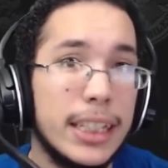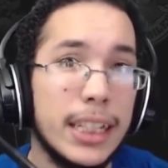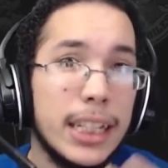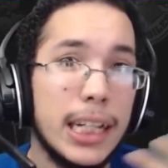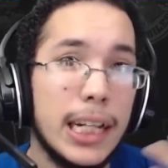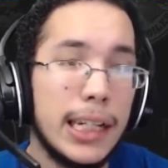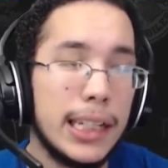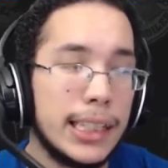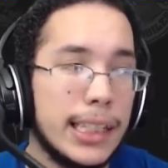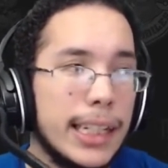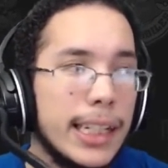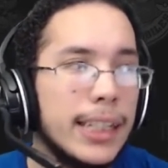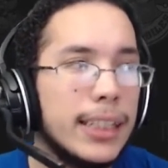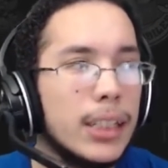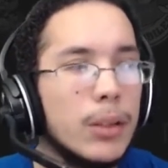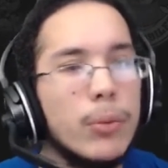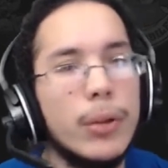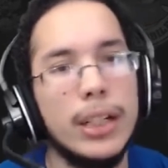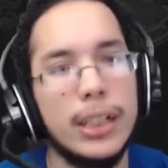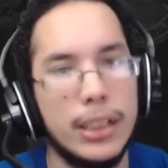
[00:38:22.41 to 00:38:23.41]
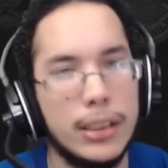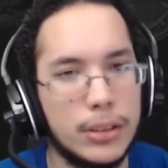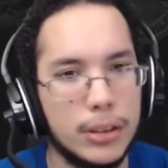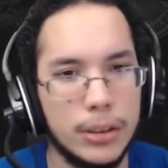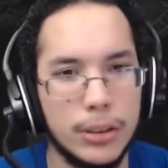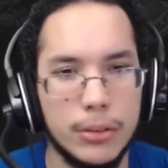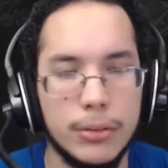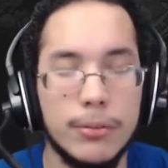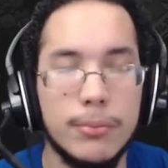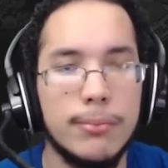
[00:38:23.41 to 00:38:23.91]
It did what it needed to
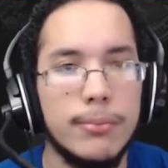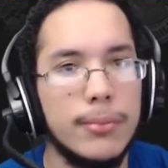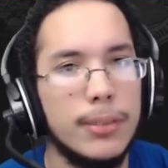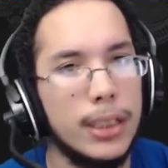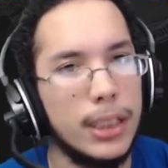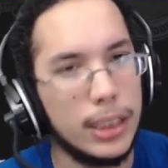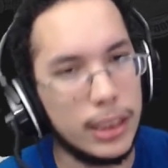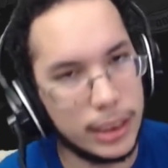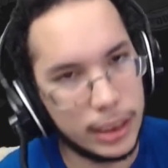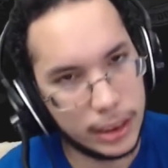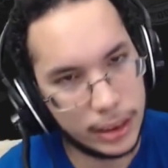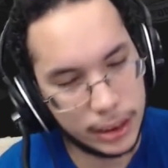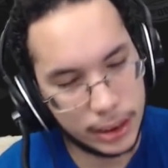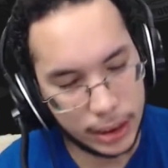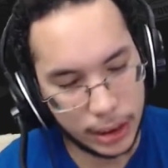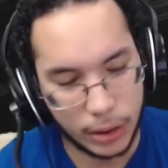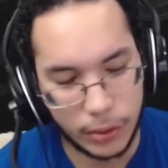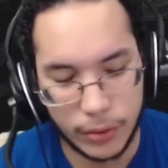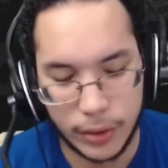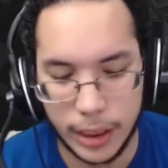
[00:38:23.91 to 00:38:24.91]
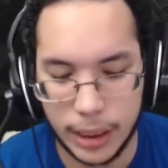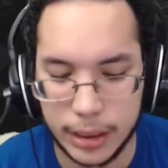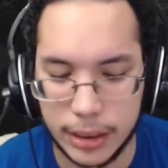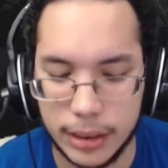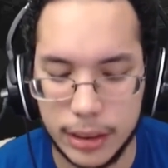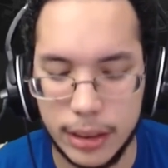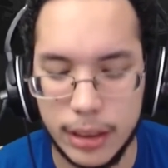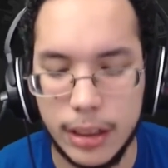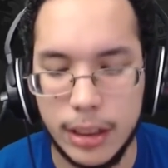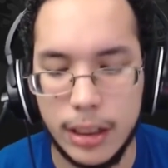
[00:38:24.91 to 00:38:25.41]
do. It did the stealth
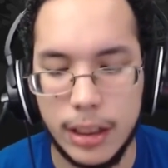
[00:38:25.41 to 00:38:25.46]
rocks.